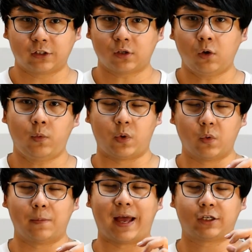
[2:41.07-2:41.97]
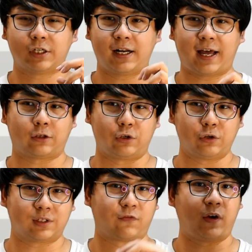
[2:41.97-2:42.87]
And so we will actually like to
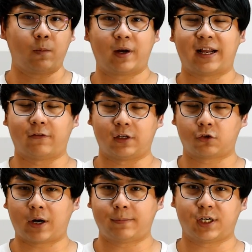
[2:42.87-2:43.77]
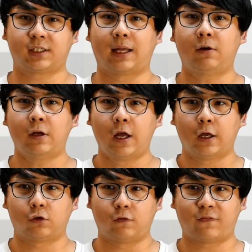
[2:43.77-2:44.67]
use the framework that I've described just now
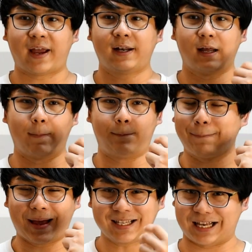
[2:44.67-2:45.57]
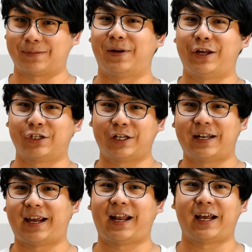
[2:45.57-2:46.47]
to find a best
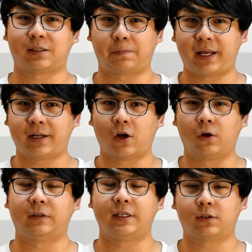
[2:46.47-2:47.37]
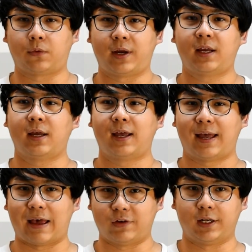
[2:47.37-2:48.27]
explanation that can explain all these 3
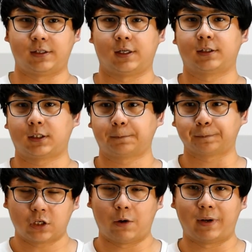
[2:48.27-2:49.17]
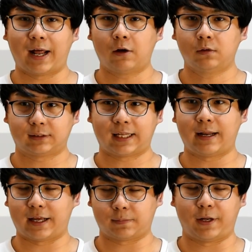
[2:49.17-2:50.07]
evidences. So I will now
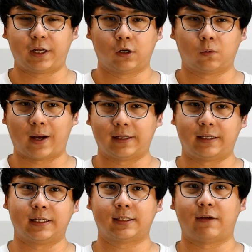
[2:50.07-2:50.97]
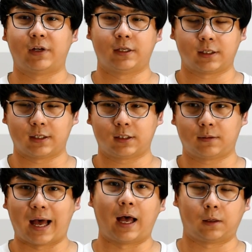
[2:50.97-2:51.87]
start explaining what these
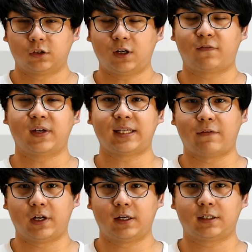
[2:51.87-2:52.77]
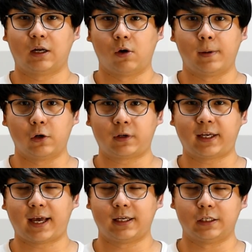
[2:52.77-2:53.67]
evidences are. So the first evidence that we'll be
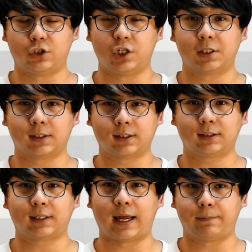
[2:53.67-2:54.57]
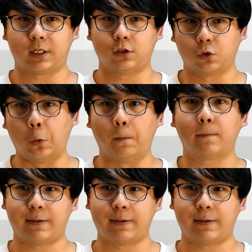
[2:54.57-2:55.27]
looking at is Jesus's empty tomb.